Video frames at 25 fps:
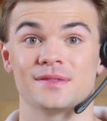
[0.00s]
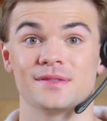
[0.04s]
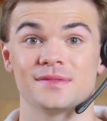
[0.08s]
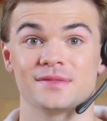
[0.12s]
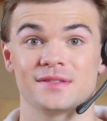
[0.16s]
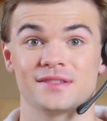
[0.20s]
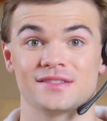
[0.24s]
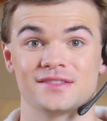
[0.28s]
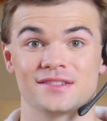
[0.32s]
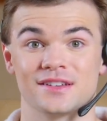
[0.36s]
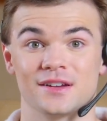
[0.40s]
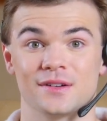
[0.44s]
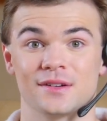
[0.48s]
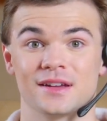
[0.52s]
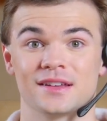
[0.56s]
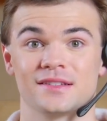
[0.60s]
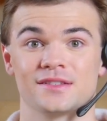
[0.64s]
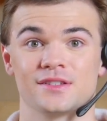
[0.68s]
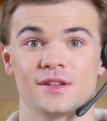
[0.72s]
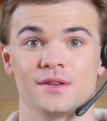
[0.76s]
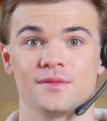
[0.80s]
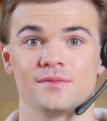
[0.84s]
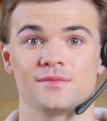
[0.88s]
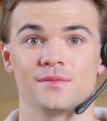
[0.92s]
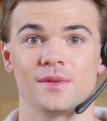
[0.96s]
"This deal
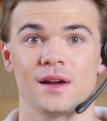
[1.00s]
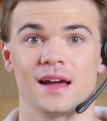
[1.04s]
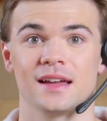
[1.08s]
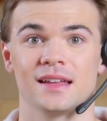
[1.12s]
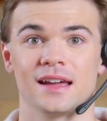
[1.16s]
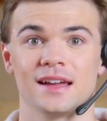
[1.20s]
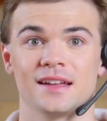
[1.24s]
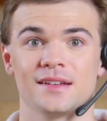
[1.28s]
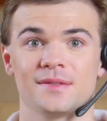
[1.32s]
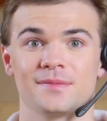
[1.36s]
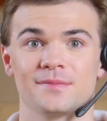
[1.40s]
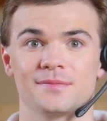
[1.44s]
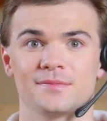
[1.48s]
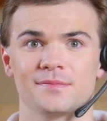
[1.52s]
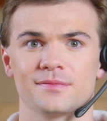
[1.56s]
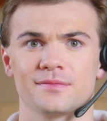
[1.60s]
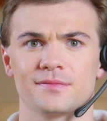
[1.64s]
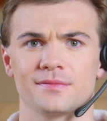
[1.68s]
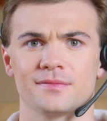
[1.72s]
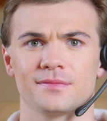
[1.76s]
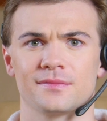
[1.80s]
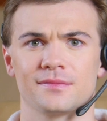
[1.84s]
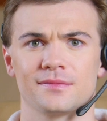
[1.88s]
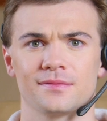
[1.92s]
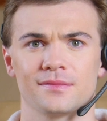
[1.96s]
ends on Friday,
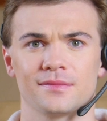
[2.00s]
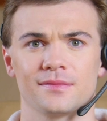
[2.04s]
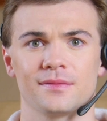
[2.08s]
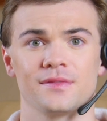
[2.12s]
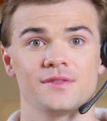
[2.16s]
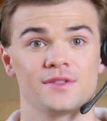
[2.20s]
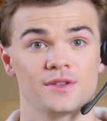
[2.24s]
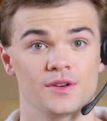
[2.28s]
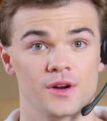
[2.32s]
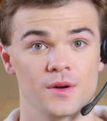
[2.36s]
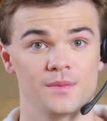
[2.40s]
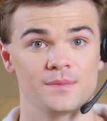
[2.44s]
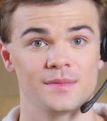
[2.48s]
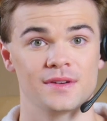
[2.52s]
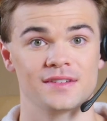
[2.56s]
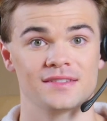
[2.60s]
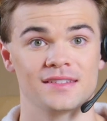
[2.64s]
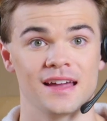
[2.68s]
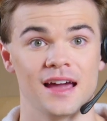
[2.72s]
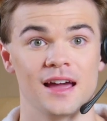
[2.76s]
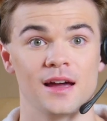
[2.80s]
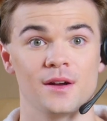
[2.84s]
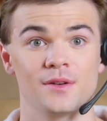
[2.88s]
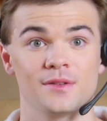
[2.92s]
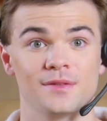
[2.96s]
so don't miss
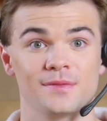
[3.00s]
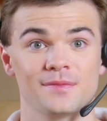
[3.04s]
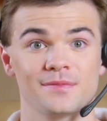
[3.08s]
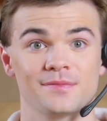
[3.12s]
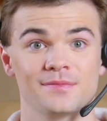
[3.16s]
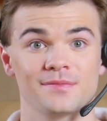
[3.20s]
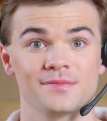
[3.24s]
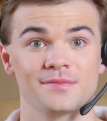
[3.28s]
out."